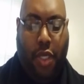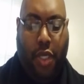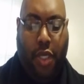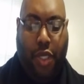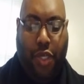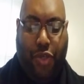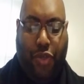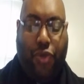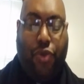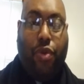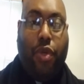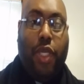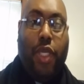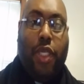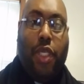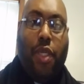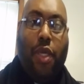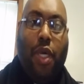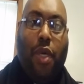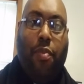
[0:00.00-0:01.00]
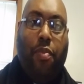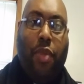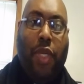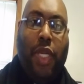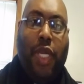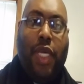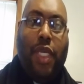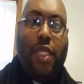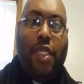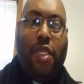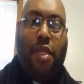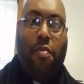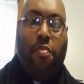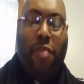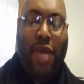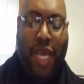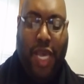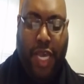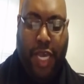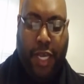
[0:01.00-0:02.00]
He truly is a, a blessed
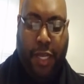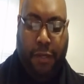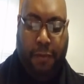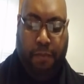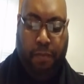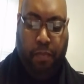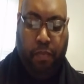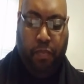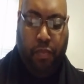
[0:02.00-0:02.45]
man.